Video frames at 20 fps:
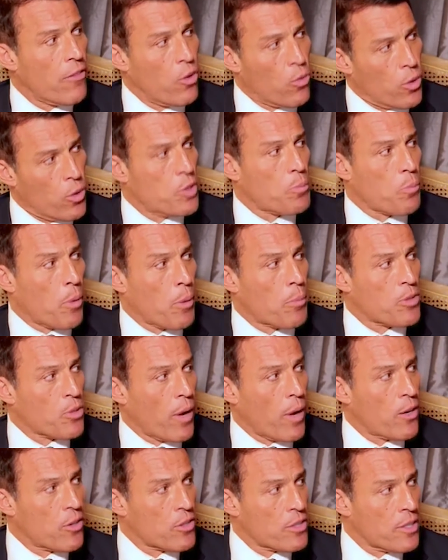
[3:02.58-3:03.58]
the worst
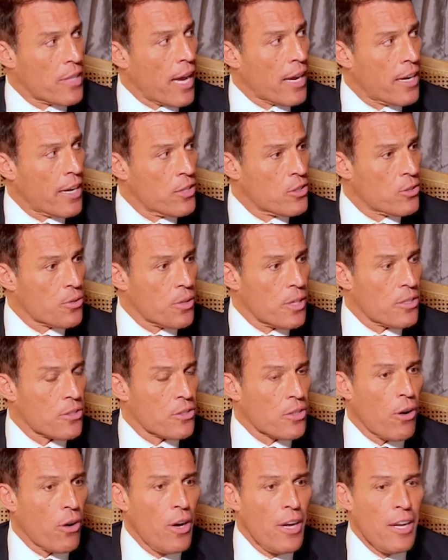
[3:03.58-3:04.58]
perpetrators in that country.
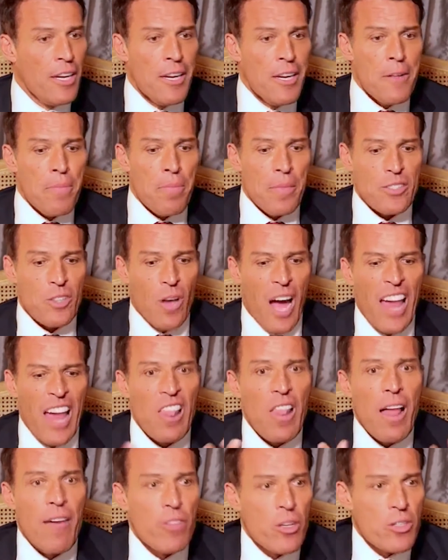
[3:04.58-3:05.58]
So, so I
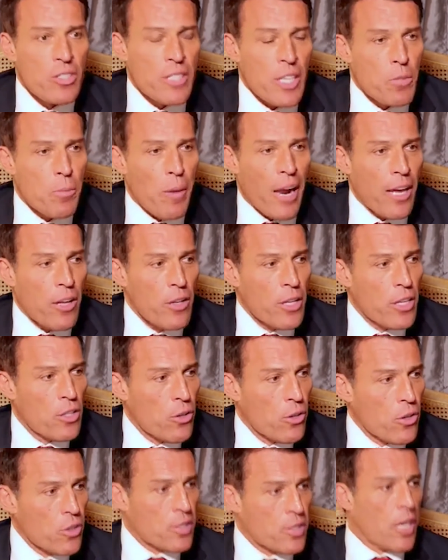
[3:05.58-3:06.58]
love those things, but I can only
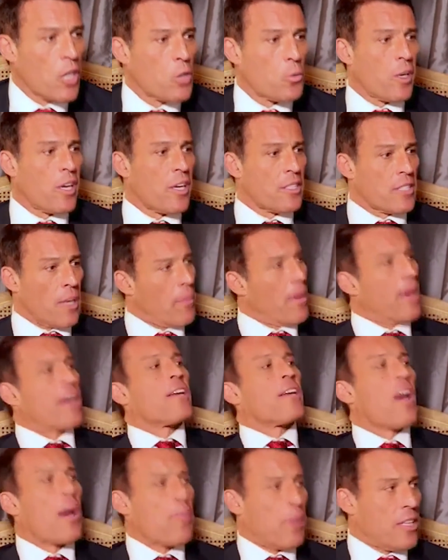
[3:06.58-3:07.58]
do those things because I'm
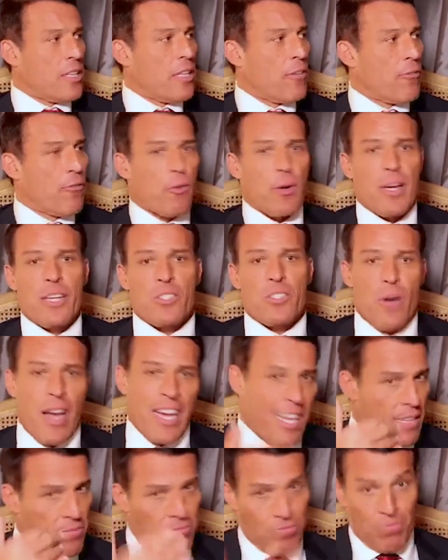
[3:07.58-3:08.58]
economically free. So I
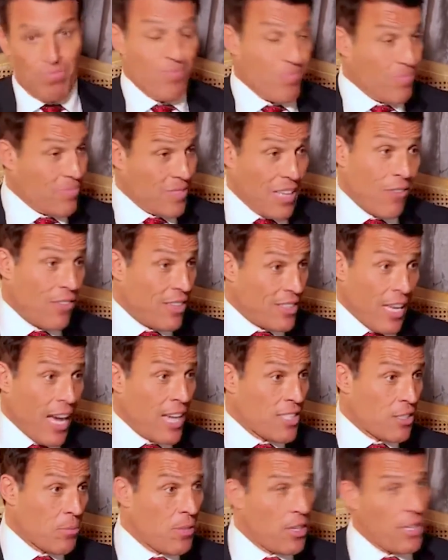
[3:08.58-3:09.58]
can give these
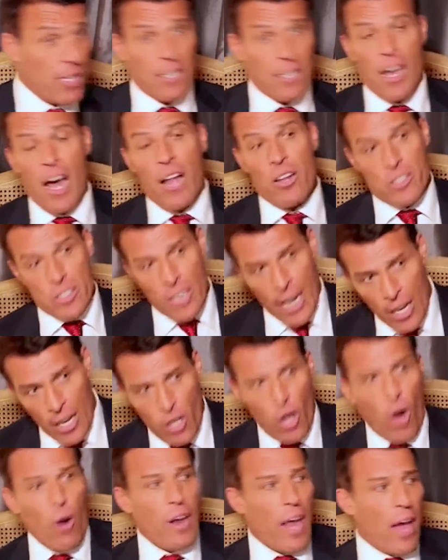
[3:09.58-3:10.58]
guys $1 million, and I can
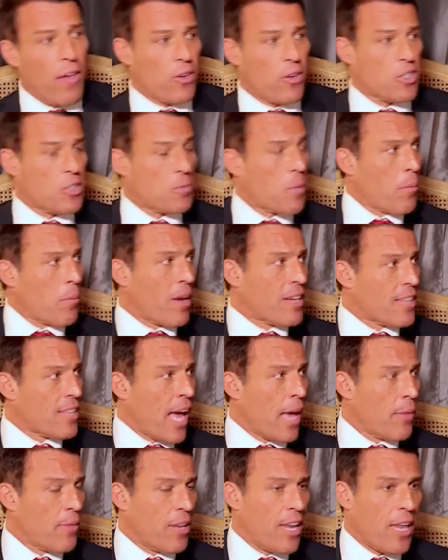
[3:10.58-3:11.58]
go down there and spend my
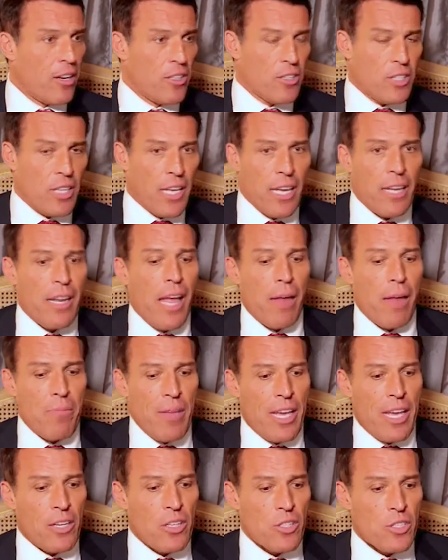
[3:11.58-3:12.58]
time and energy and
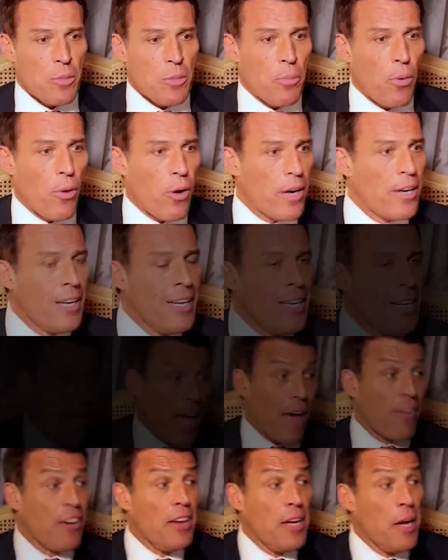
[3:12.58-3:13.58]
begin to support.
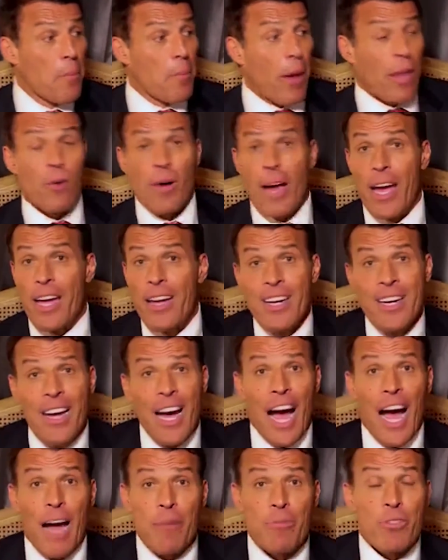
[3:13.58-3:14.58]
By the way,
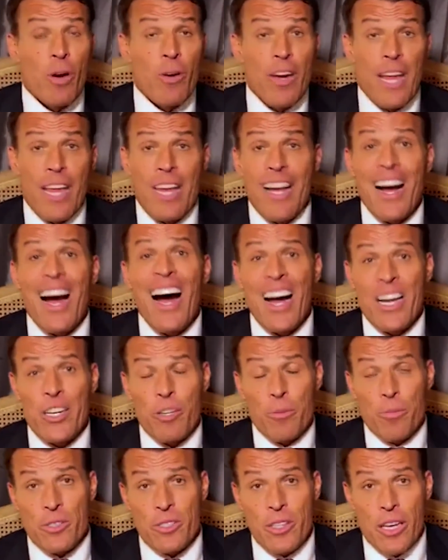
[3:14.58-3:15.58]
I'm donating
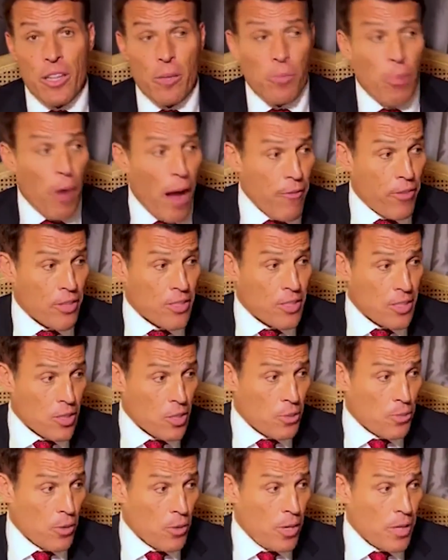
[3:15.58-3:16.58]
100% of the profits of
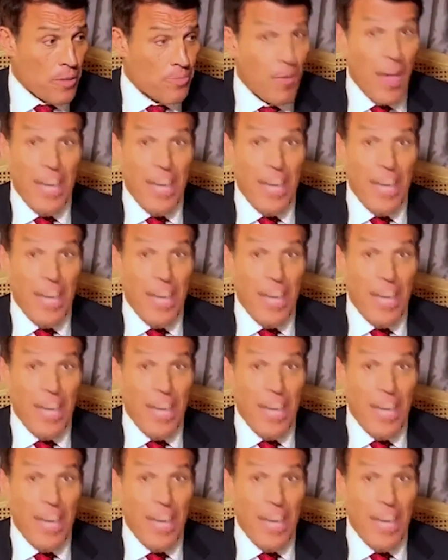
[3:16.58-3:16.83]
this book.